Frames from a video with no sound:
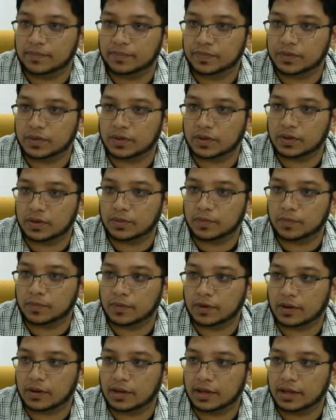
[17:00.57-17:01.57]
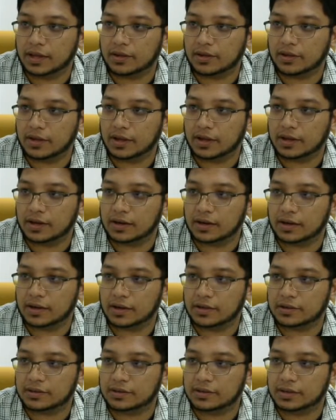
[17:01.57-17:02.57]
So you can click
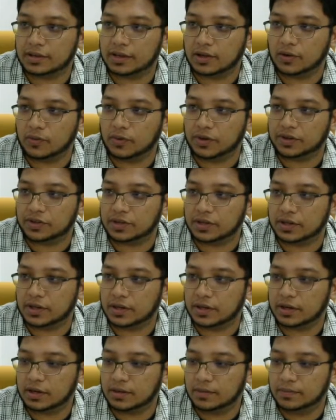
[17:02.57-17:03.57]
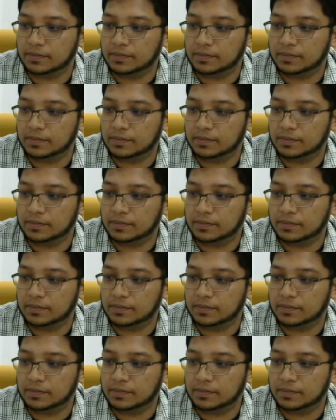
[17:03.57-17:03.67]
insert equation here.